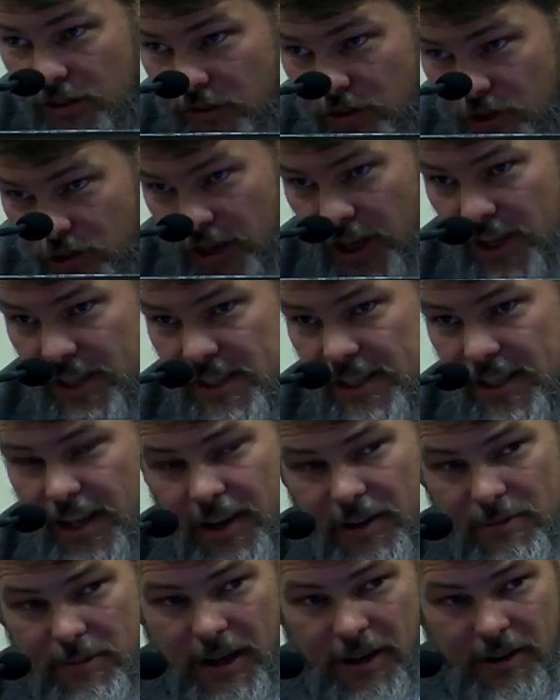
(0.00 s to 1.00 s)
of Trent
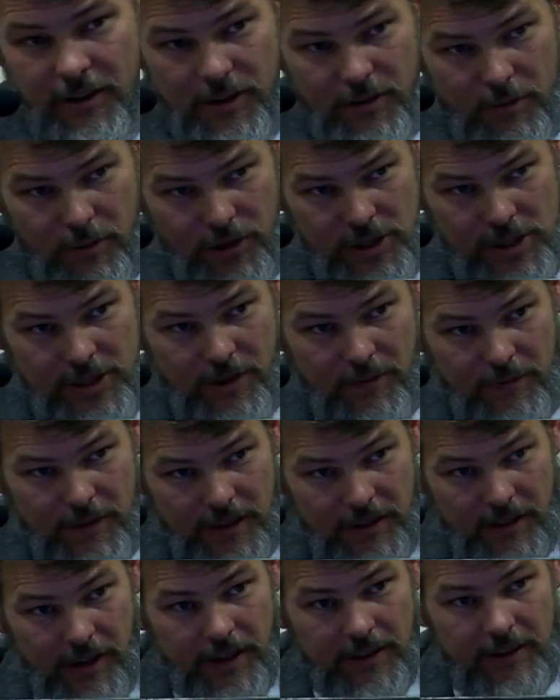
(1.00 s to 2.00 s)
said about him or
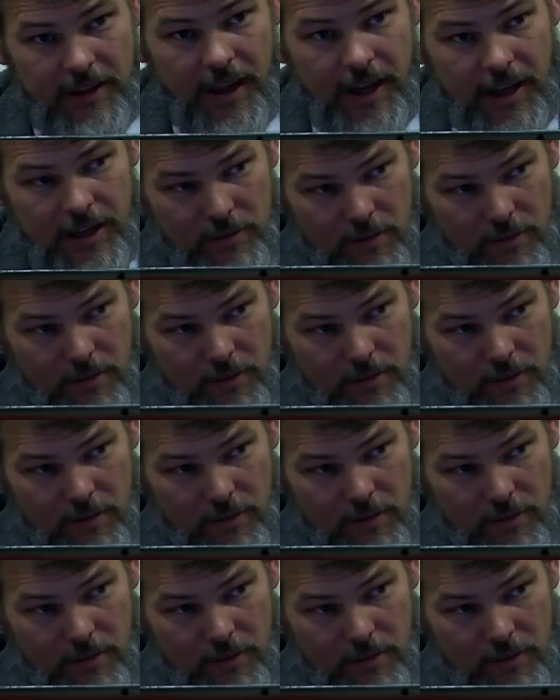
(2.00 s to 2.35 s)
something like that.